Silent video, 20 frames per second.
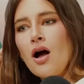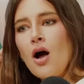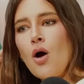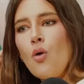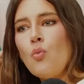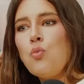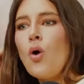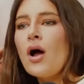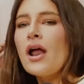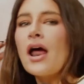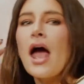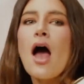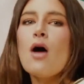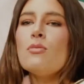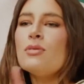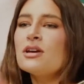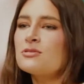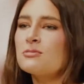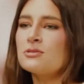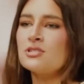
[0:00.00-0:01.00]
They must hit what, on you.
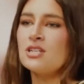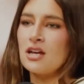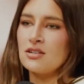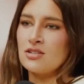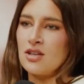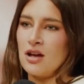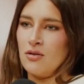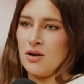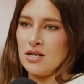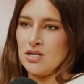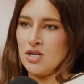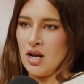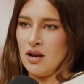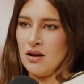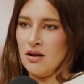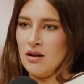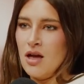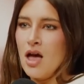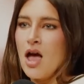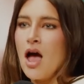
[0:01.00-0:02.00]
How am I supposed time? to answer that
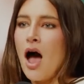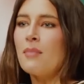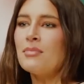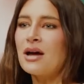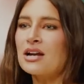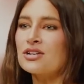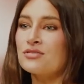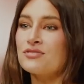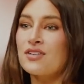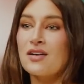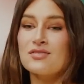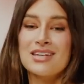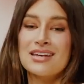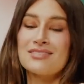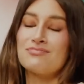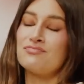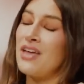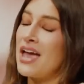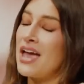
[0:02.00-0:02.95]
question? Imagine if I I'm sure like,